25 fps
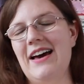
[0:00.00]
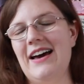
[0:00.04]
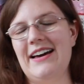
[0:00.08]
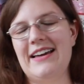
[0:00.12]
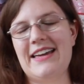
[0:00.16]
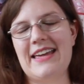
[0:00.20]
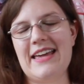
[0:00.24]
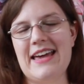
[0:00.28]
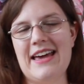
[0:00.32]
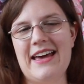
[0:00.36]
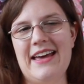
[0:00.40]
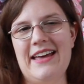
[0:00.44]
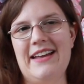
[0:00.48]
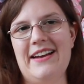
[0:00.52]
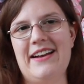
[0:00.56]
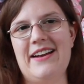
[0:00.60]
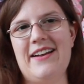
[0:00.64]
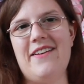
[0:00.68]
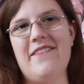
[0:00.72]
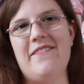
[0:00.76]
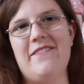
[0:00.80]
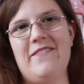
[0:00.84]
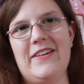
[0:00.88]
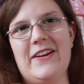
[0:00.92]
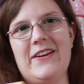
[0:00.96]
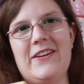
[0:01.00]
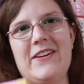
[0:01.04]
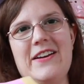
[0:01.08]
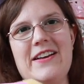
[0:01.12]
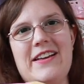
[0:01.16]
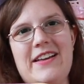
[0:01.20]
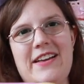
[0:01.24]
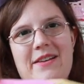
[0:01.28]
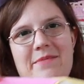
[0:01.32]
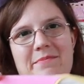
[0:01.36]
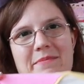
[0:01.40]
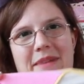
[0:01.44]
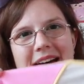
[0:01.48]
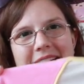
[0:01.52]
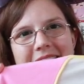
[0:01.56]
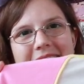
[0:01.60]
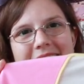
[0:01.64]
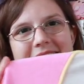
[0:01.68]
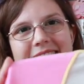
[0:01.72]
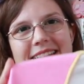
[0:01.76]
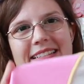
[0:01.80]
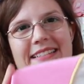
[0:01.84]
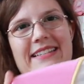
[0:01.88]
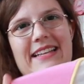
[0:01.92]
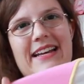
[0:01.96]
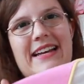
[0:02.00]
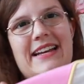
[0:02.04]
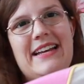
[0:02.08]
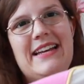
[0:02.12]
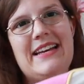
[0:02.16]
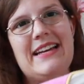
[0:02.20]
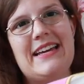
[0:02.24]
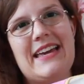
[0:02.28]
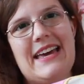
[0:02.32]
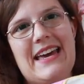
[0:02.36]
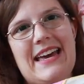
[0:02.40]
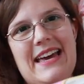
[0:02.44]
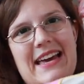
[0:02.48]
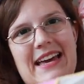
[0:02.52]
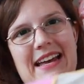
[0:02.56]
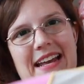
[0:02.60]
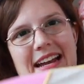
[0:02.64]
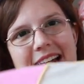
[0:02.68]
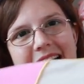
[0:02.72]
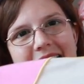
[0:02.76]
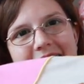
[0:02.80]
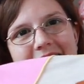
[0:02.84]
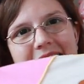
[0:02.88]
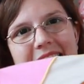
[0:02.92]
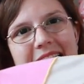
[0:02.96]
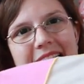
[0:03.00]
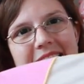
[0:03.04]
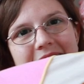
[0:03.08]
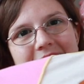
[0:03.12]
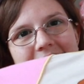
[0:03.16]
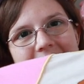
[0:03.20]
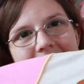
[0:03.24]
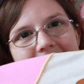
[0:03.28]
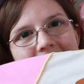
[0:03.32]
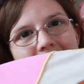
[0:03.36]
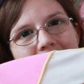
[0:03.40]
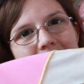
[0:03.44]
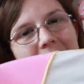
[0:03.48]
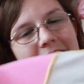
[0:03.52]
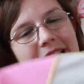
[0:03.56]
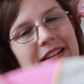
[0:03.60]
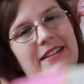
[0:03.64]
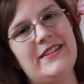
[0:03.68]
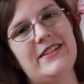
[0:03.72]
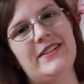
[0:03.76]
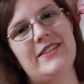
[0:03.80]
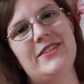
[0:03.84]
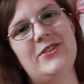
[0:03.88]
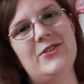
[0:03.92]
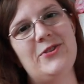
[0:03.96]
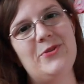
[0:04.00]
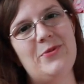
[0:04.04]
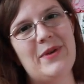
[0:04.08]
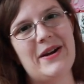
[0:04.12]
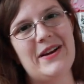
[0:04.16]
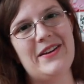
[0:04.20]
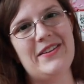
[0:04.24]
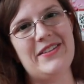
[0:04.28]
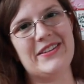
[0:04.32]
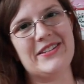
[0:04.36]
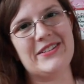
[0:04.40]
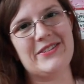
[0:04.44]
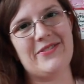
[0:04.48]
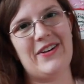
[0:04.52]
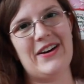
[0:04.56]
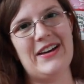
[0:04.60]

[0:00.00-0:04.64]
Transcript: again very my aesthetic and I cannot wait to wear this